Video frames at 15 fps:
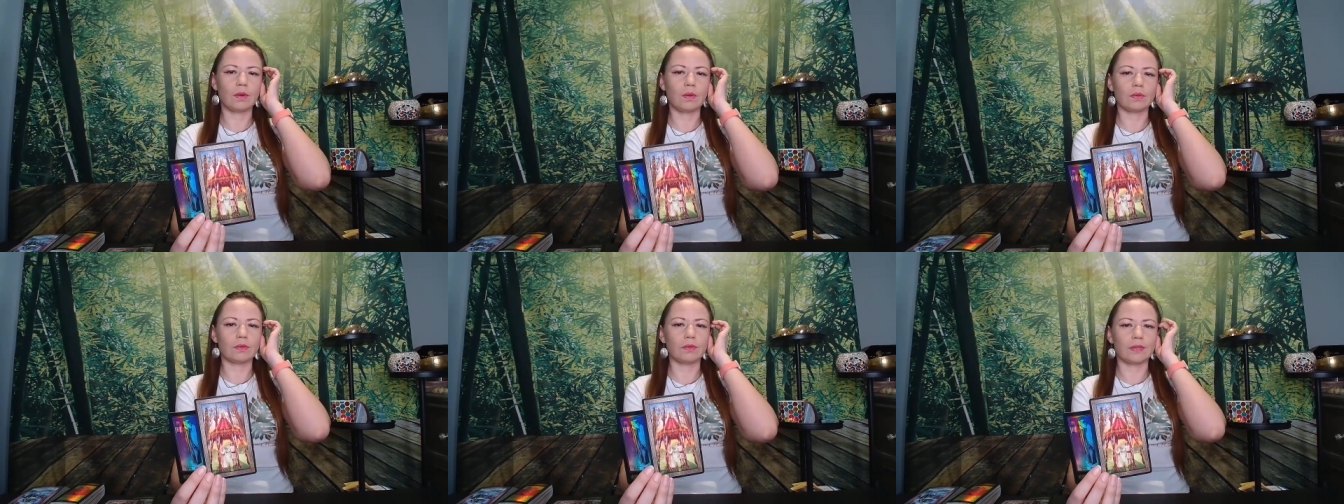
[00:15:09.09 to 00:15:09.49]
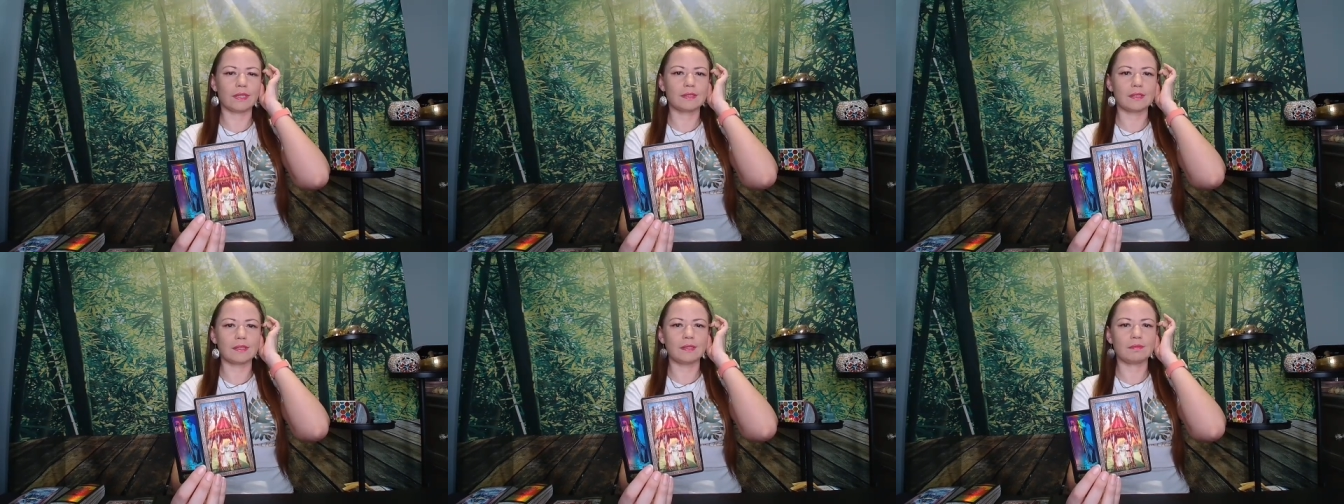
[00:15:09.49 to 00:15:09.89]
although
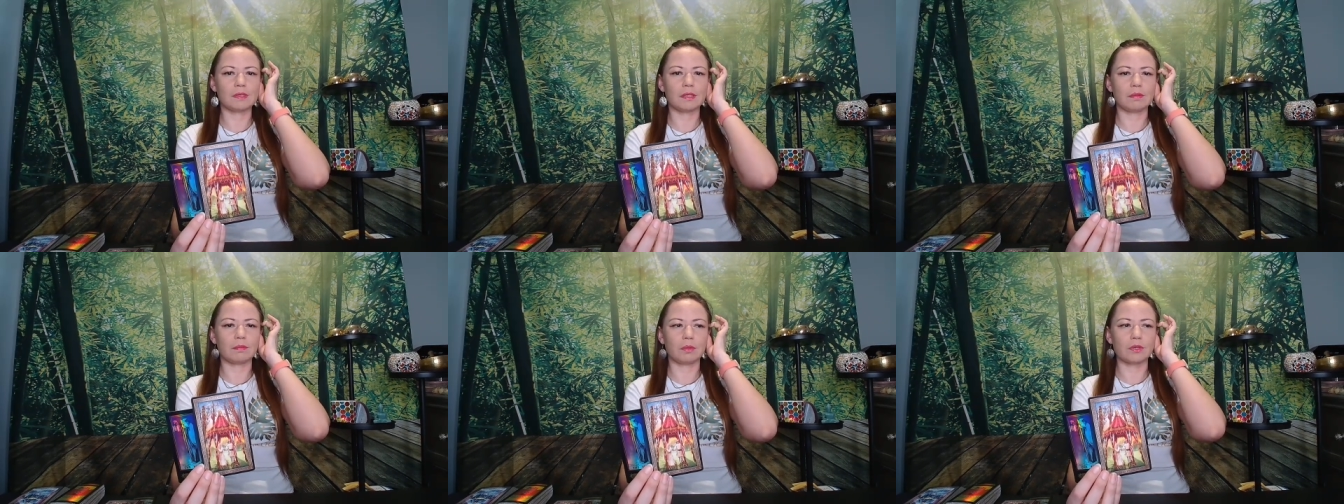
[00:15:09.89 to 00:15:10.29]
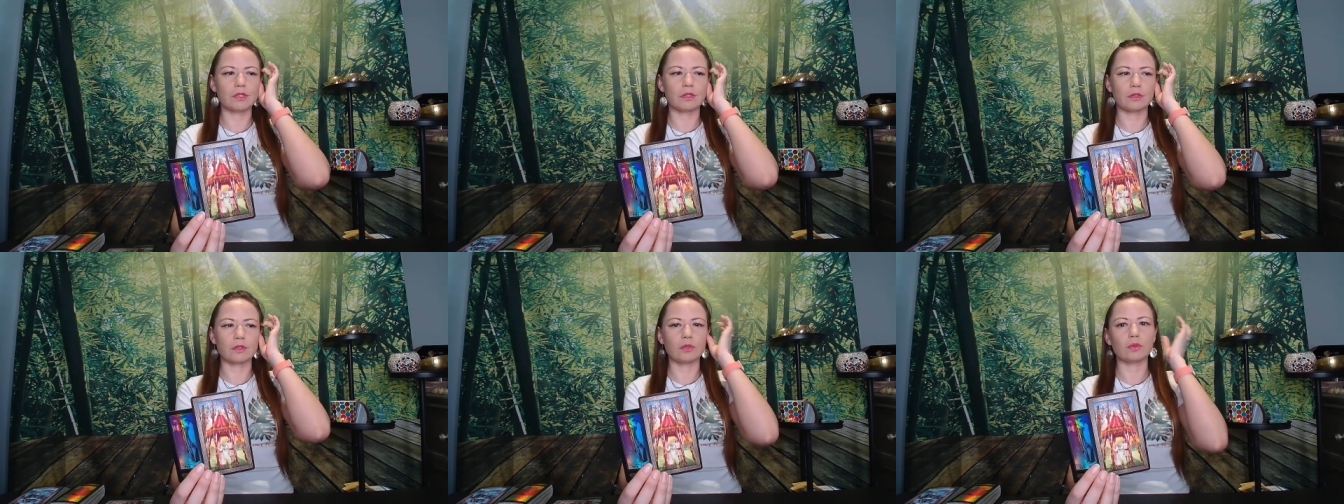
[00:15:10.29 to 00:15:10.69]
that seems the
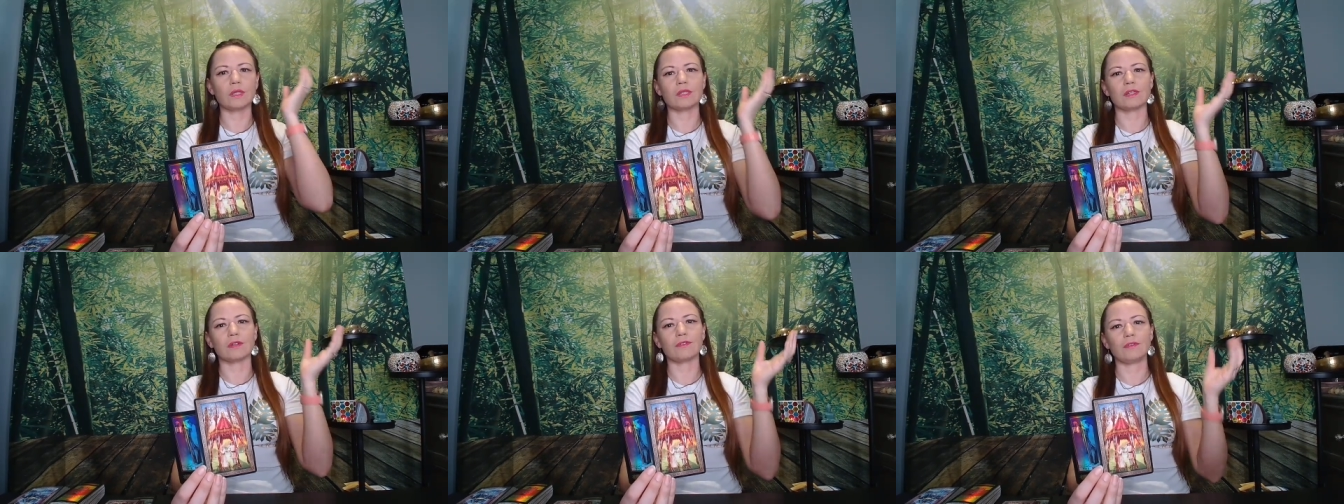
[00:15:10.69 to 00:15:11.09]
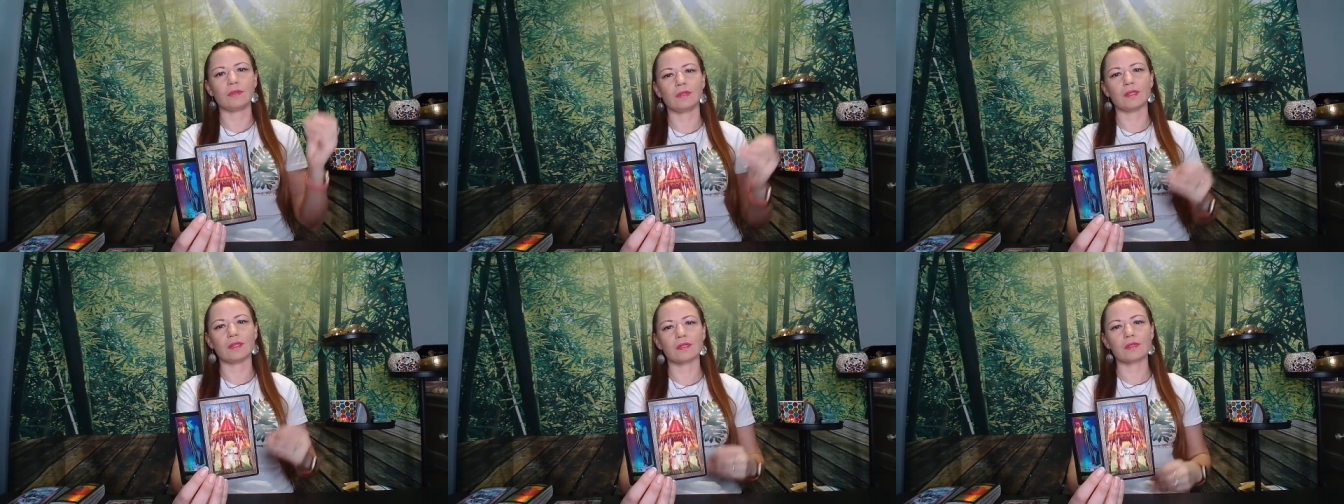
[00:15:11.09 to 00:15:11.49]
most intuitive
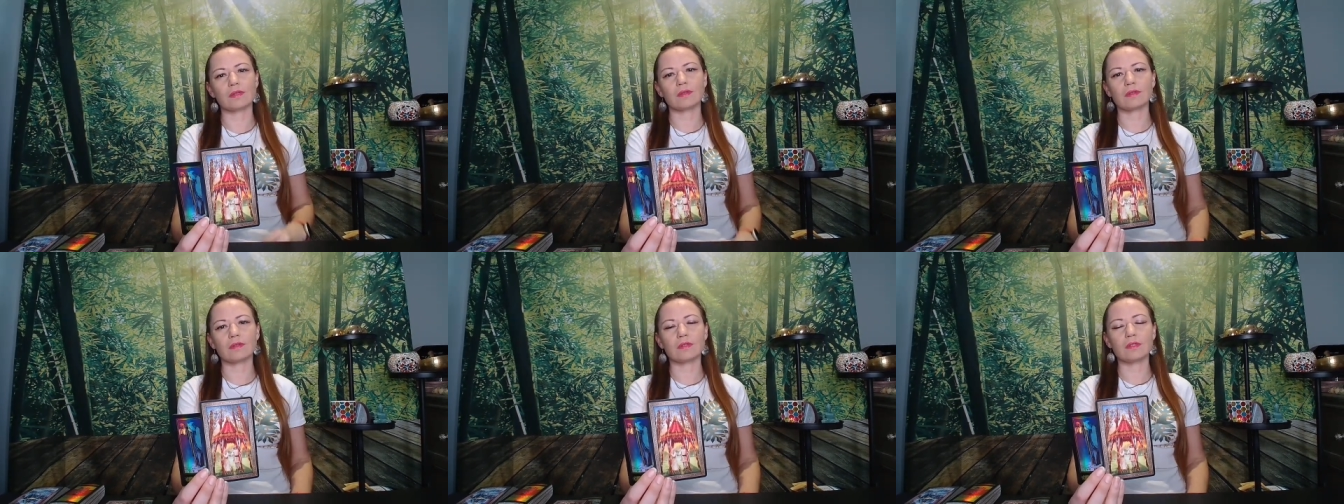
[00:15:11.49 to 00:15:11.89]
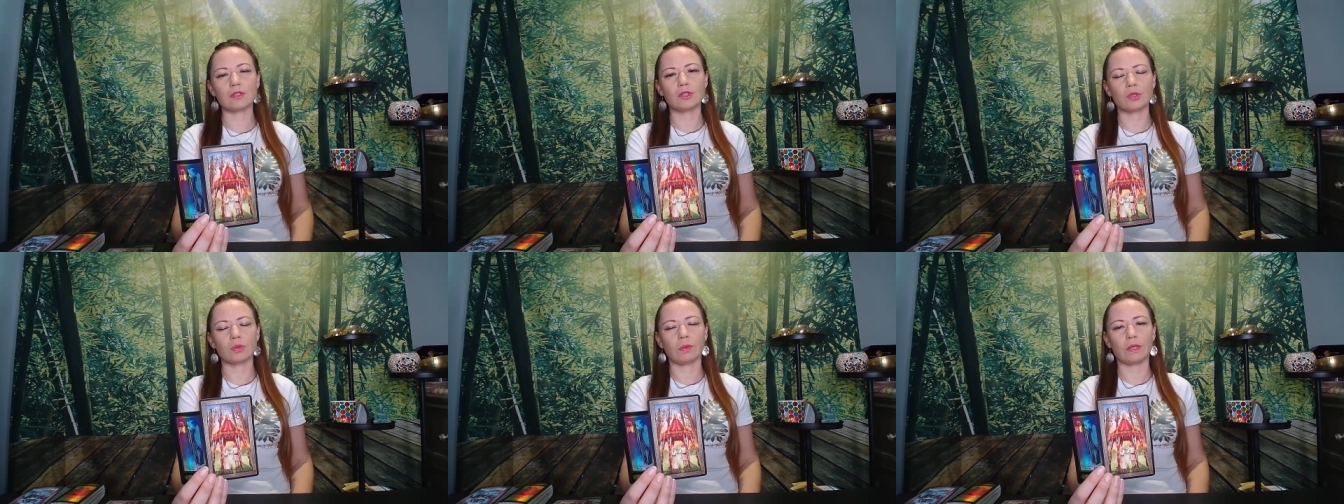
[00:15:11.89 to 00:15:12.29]
in this
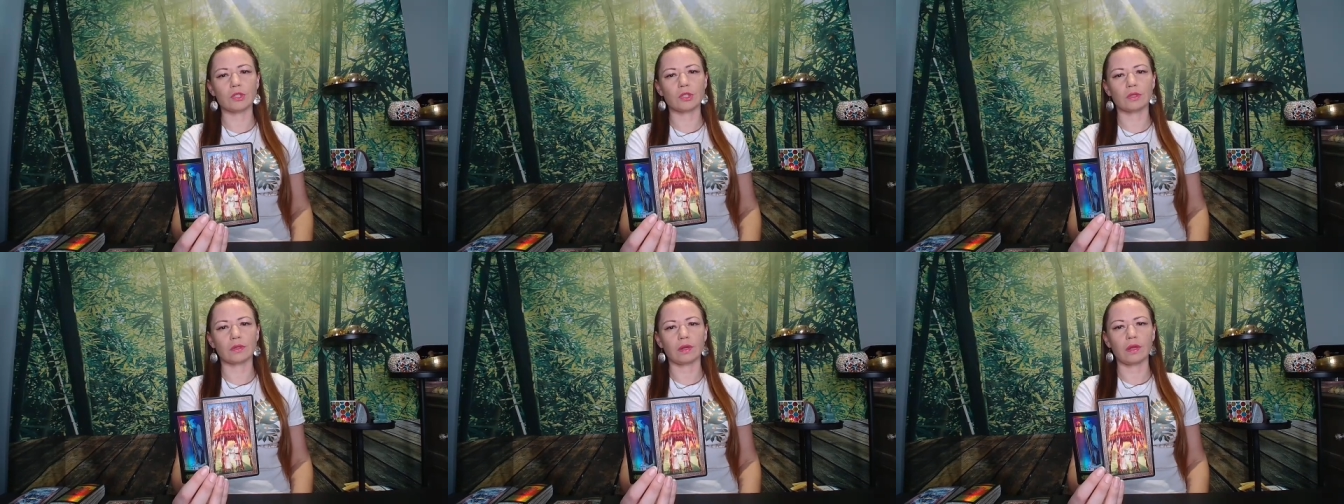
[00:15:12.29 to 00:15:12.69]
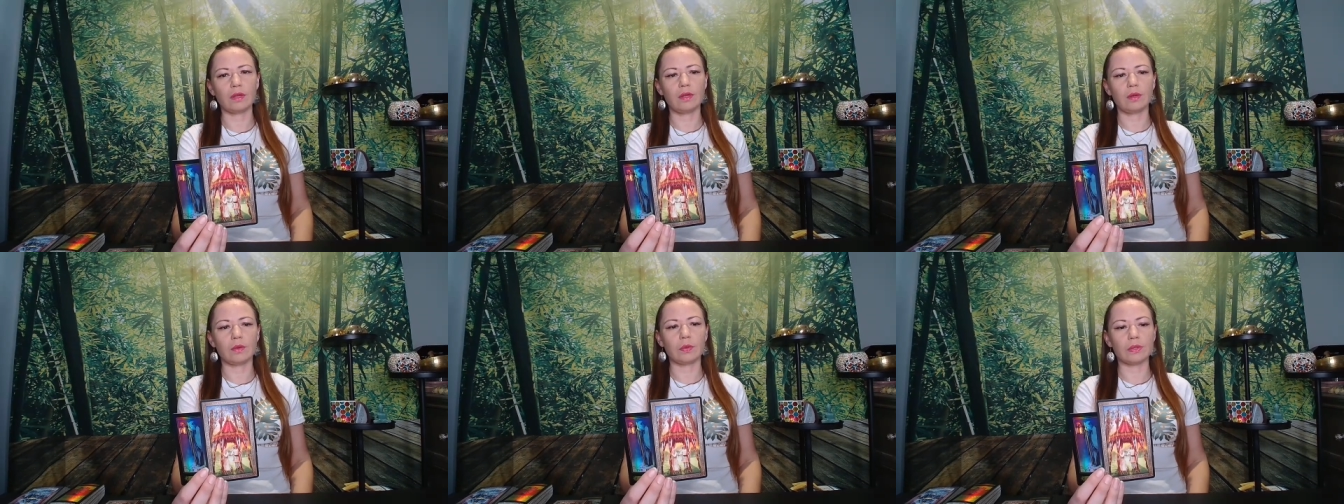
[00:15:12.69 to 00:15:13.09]
situation
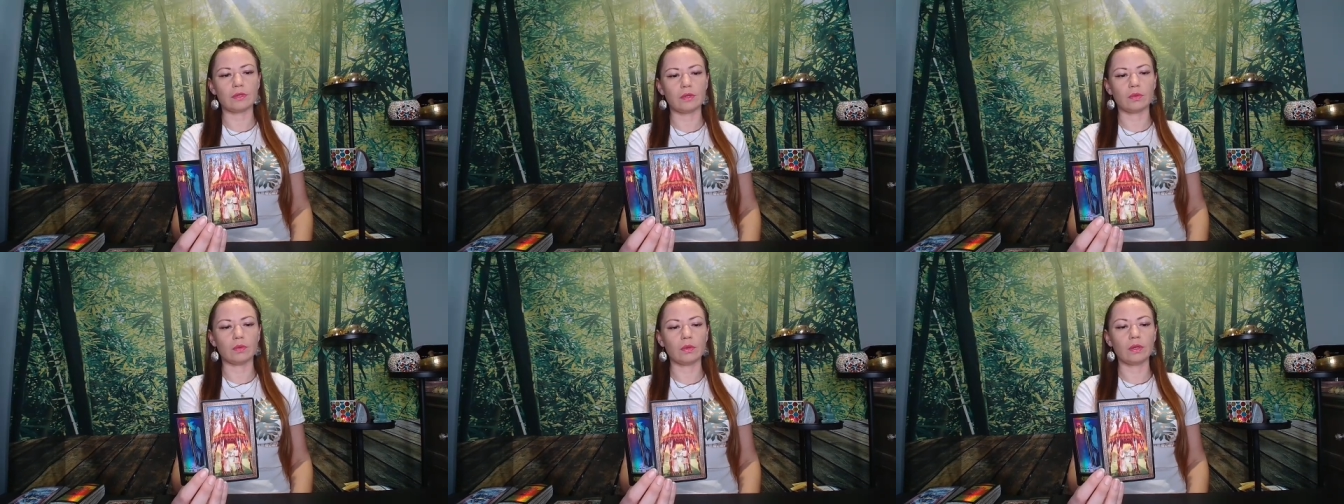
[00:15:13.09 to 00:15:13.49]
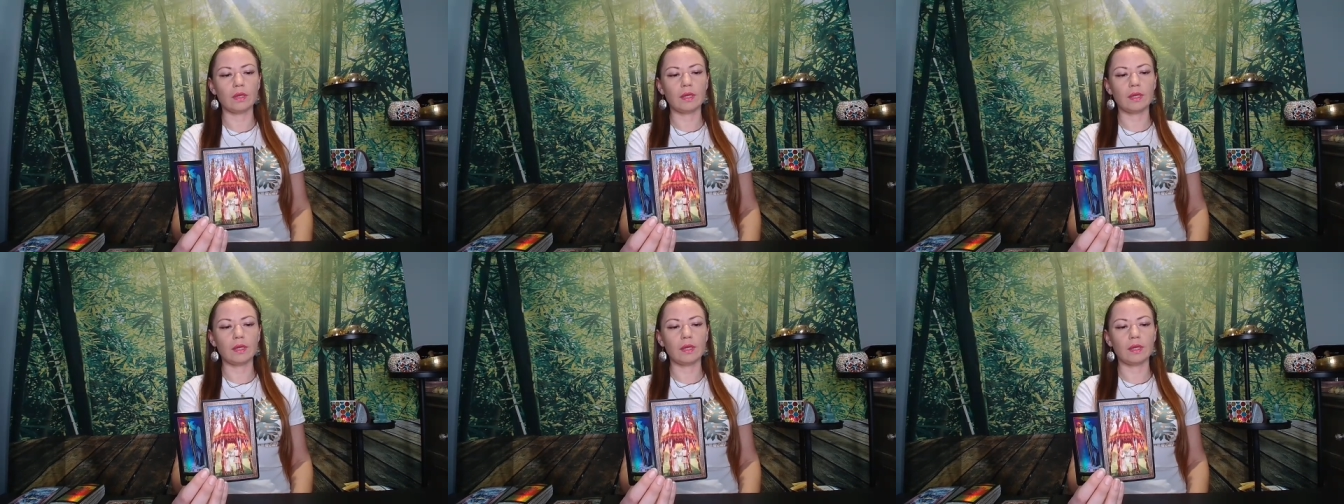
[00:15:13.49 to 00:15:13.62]
with you.